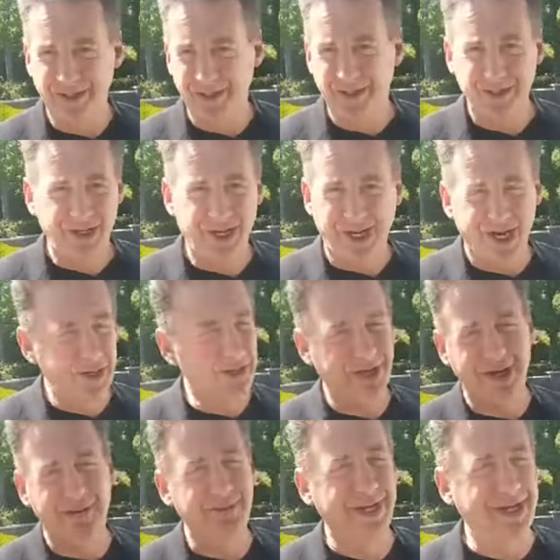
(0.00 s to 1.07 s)
I don't know how many
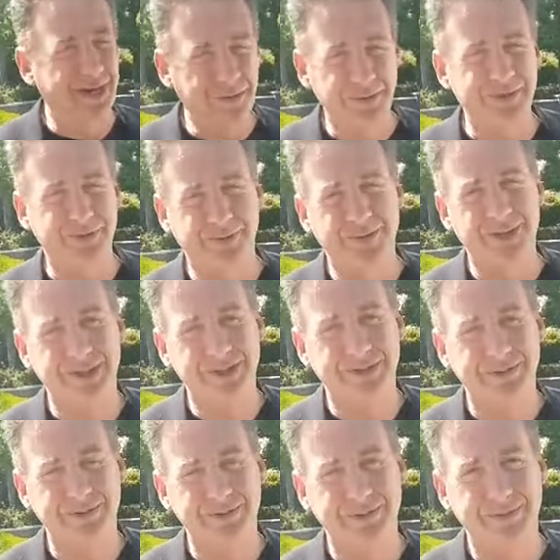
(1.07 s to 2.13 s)
hours it was,
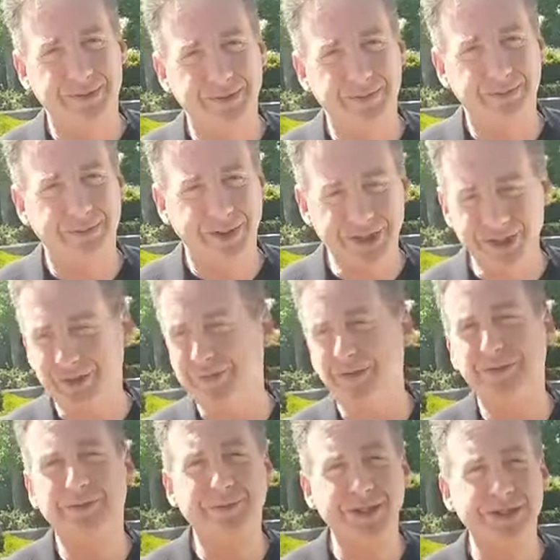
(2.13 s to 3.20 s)
but she moved me
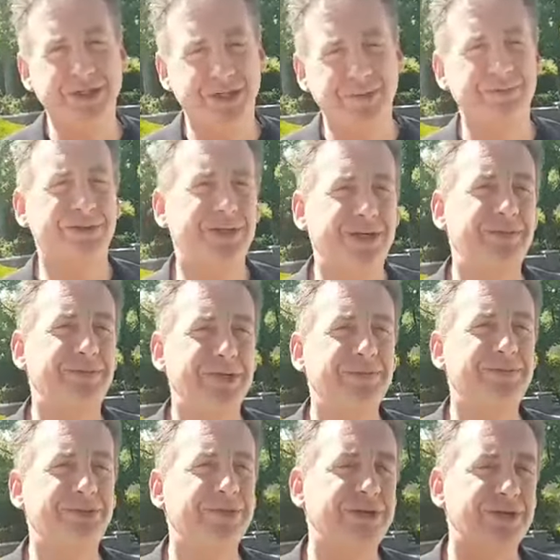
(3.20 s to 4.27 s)
to upstate Binghamton, New
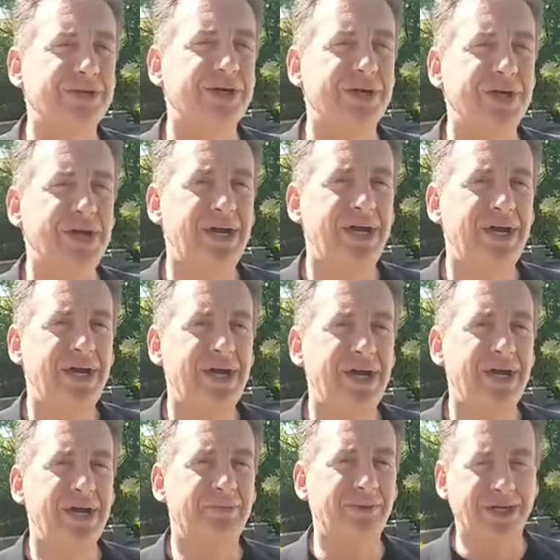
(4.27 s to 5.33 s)
York, and
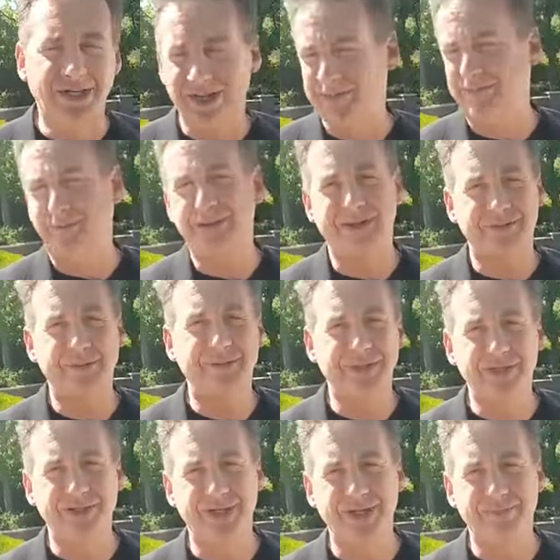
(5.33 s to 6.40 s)
my life would never be the
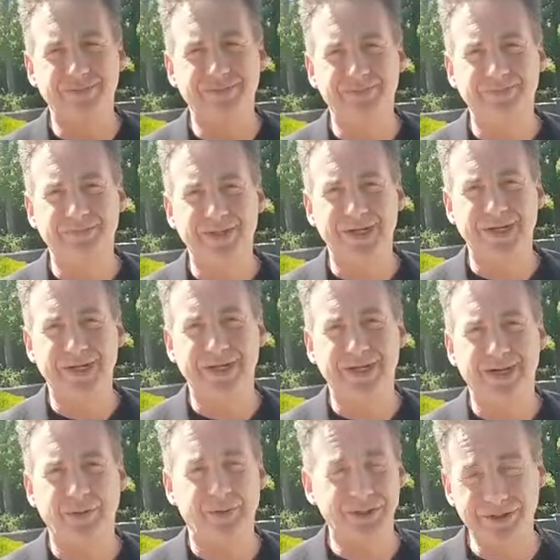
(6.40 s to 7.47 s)
same. Uh, I
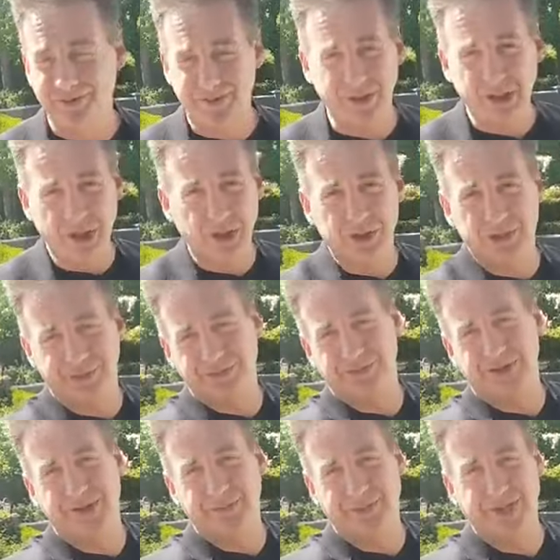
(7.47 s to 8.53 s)
wasn't very close with
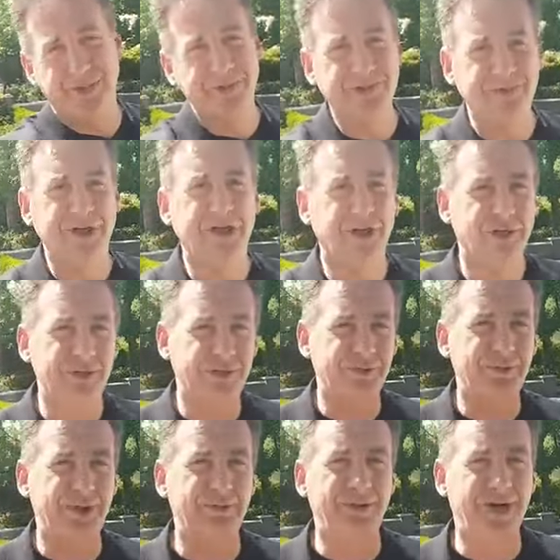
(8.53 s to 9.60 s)
family. I was very close with my
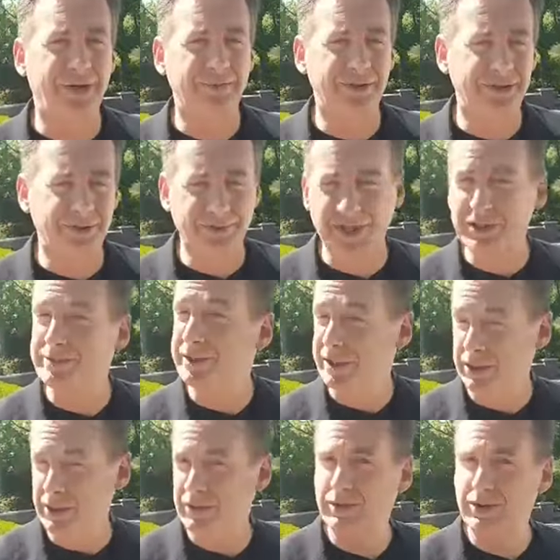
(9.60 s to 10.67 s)
mom. She raised me
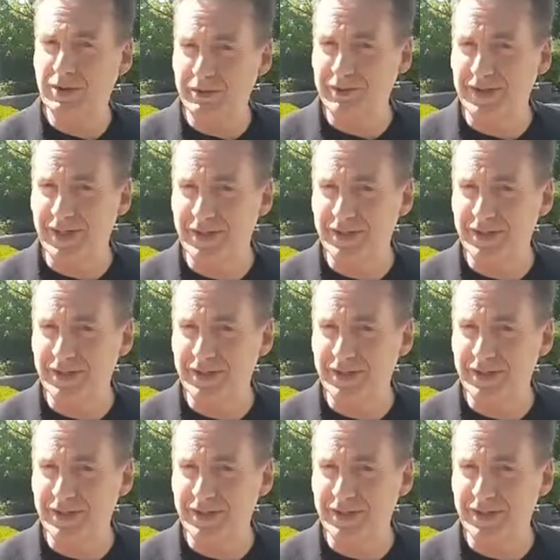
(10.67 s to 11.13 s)
alone, no father.